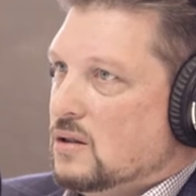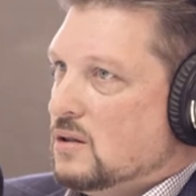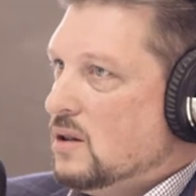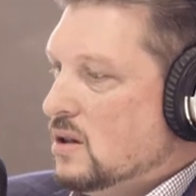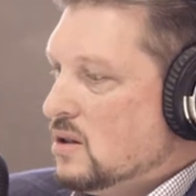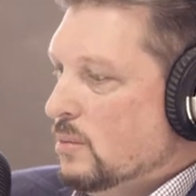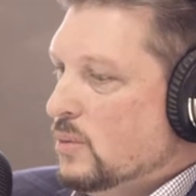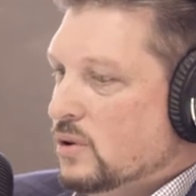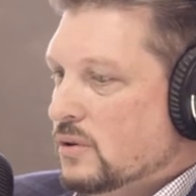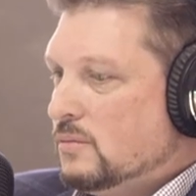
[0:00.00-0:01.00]
It's it's a
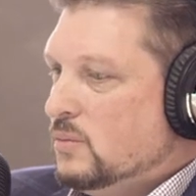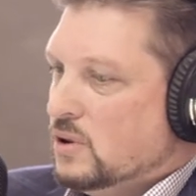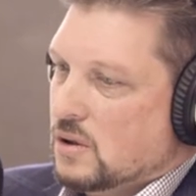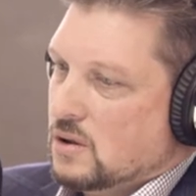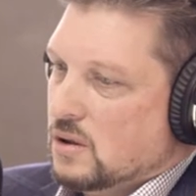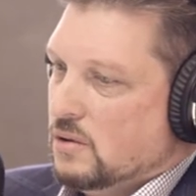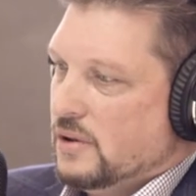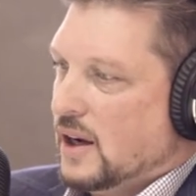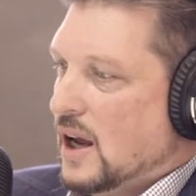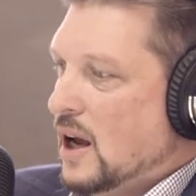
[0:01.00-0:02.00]
mul-
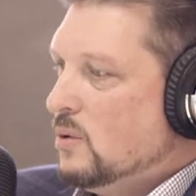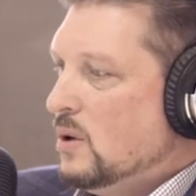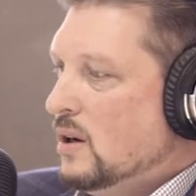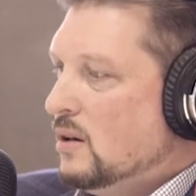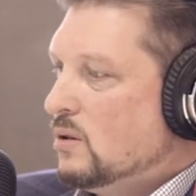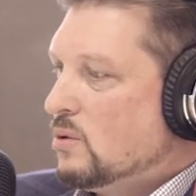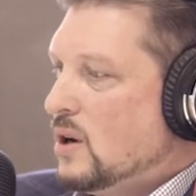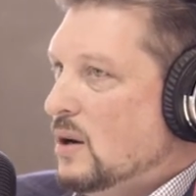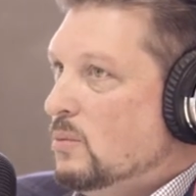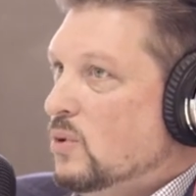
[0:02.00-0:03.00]
multitude. Like how do we
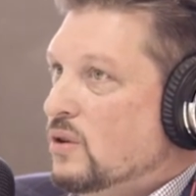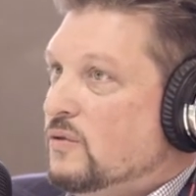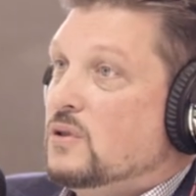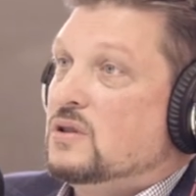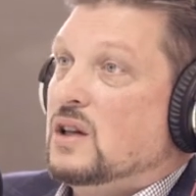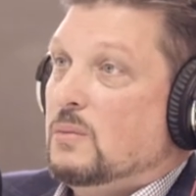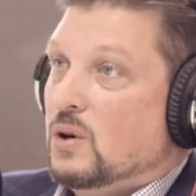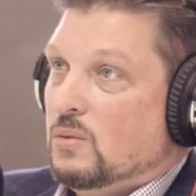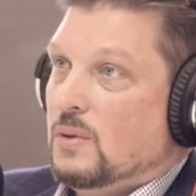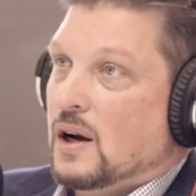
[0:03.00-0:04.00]
create more first time
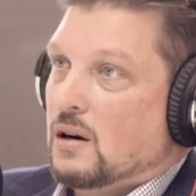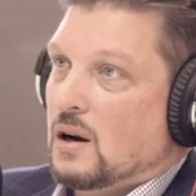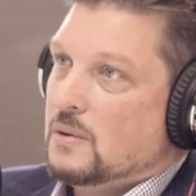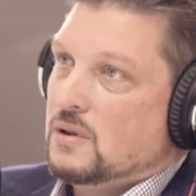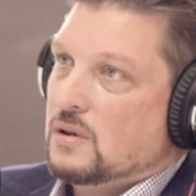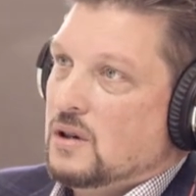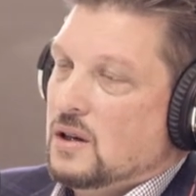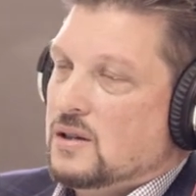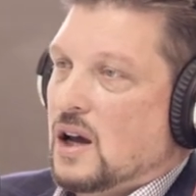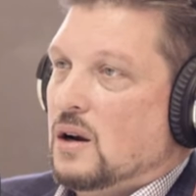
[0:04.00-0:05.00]
home buyer opportunities?